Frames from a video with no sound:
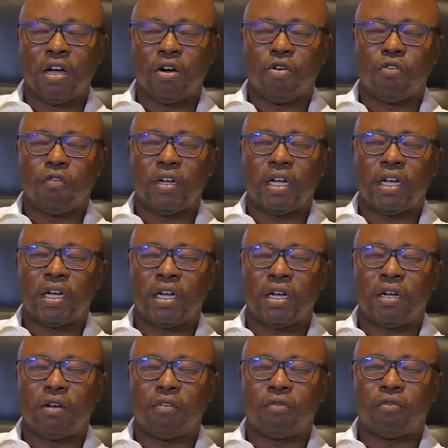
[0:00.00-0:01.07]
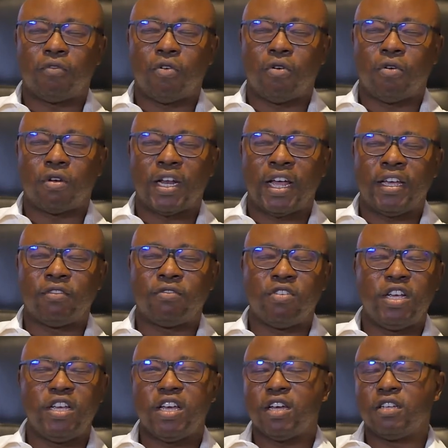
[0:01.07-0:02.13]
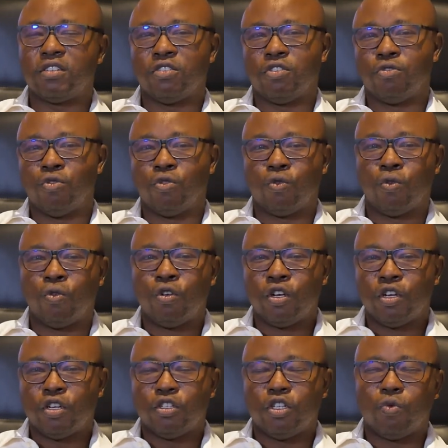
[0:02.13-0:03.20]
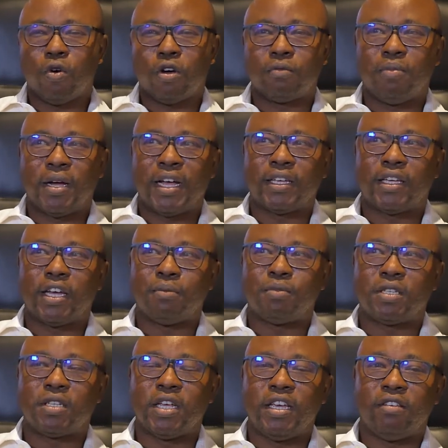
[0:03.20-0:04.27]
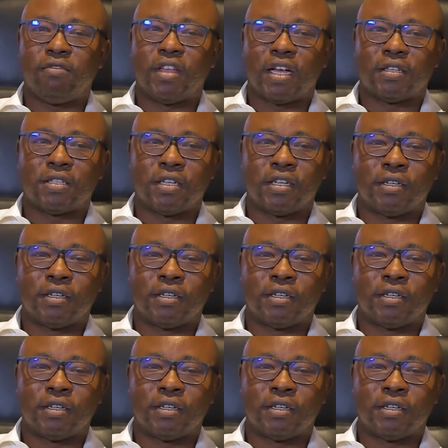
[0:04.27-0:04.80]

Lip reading: for like 3 years in a row, the World Bank kept saying that,